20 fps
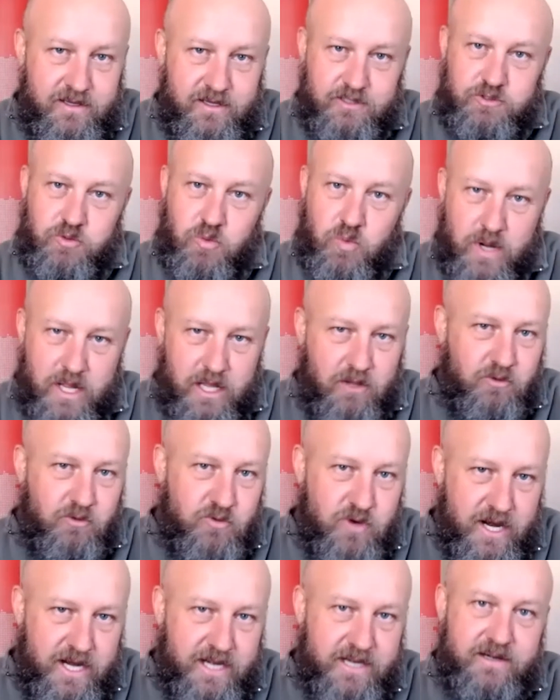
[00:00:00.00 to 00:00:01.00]
It's well
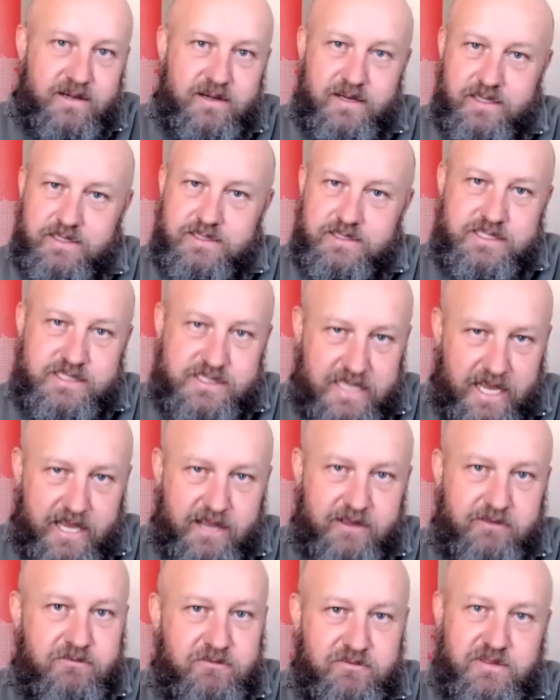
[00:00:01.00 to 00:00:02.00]
run, it's
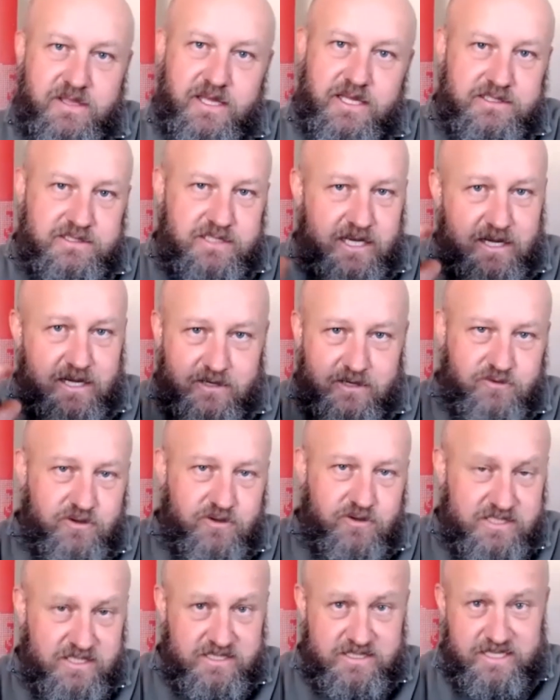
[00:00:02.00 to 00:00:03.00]
safe, there's
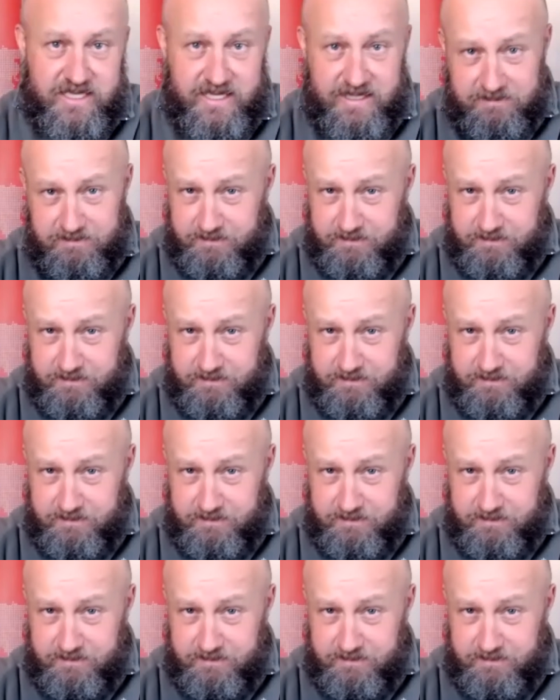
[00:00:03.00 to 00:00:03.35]
electricity.